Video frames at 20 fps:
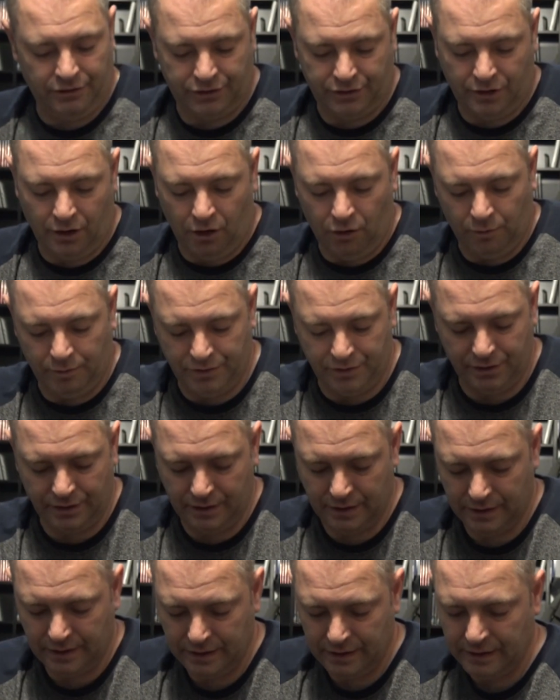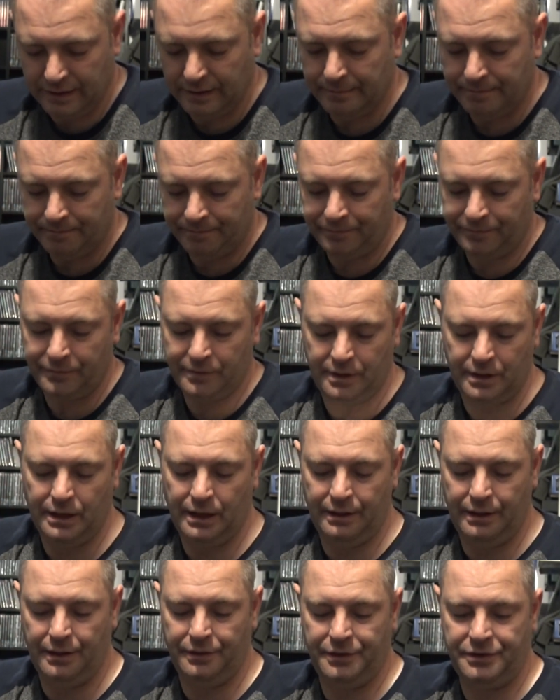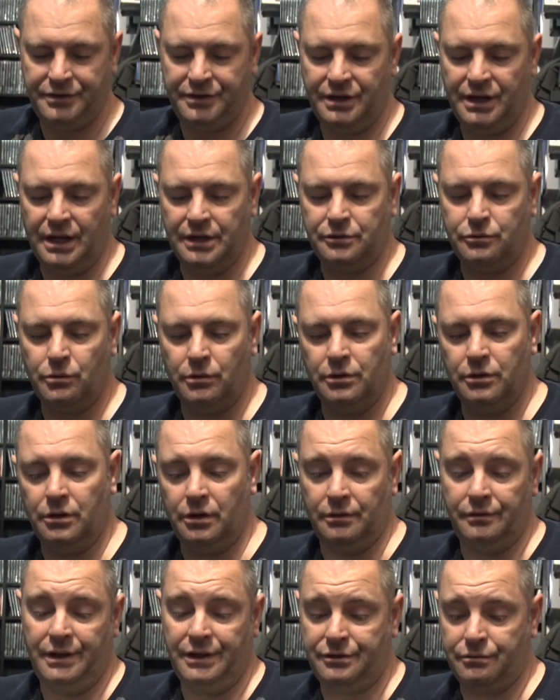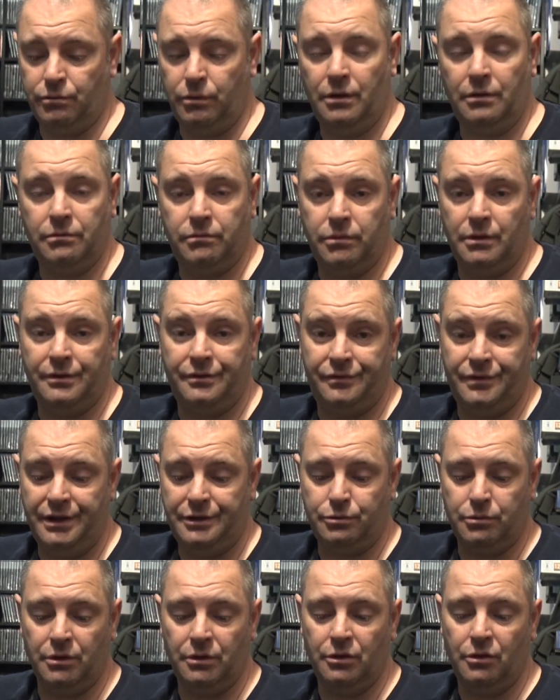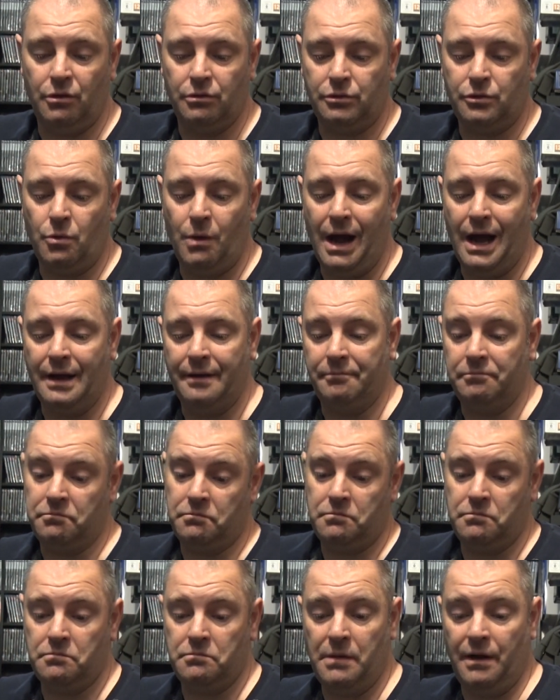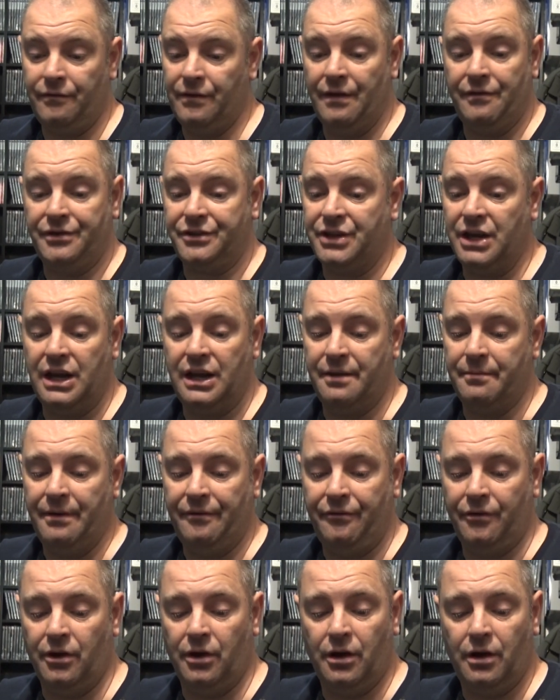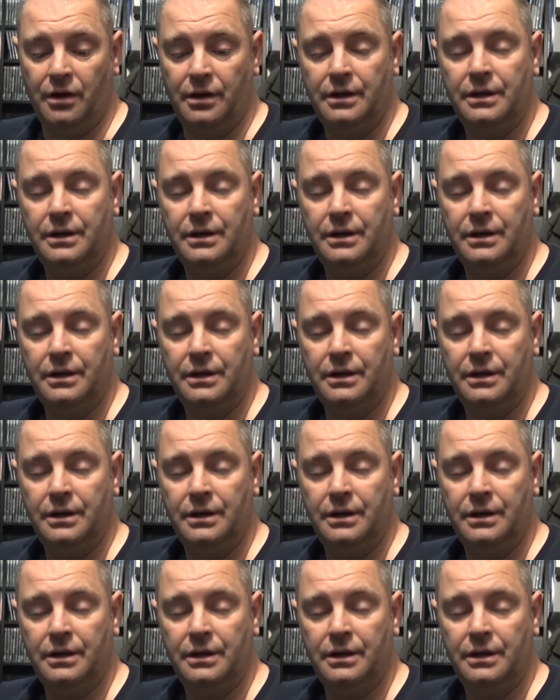Scopes. And then this next one, look, this one looked quite. I've never seen it before,